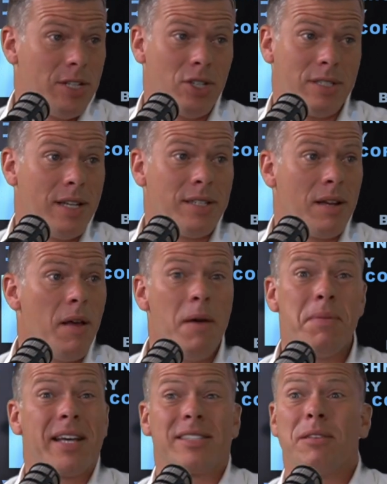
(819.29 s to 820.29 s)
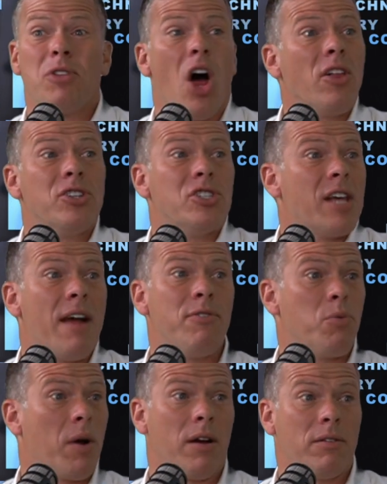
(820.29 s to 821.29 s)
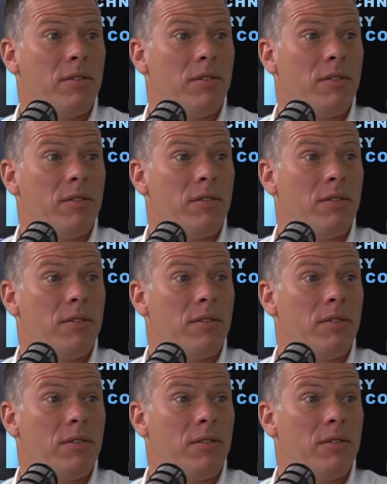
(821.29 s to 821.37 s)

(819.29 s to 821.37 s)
it just isn't because the knowledge is everywhere.